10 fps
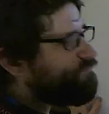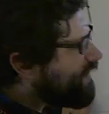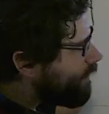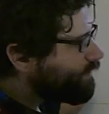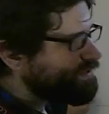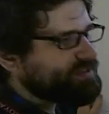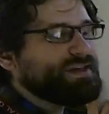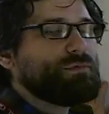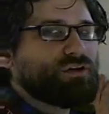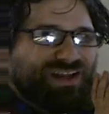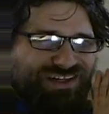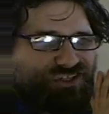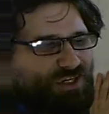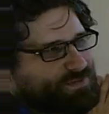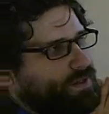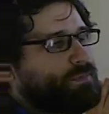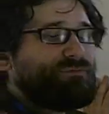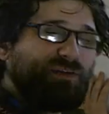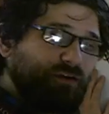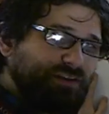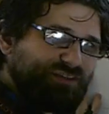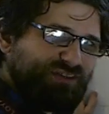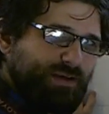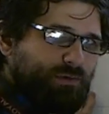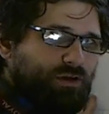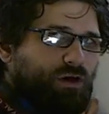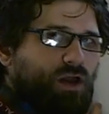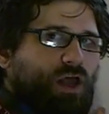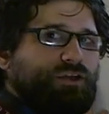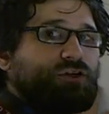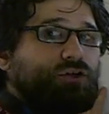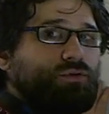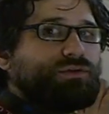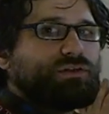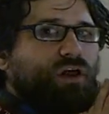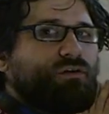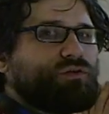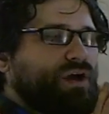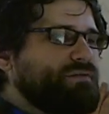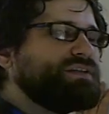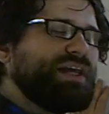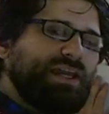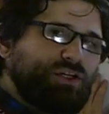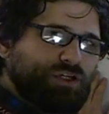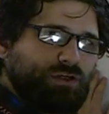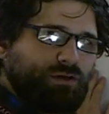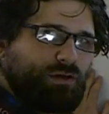very similar, not just like, but very similar to Newton's law of gravitation.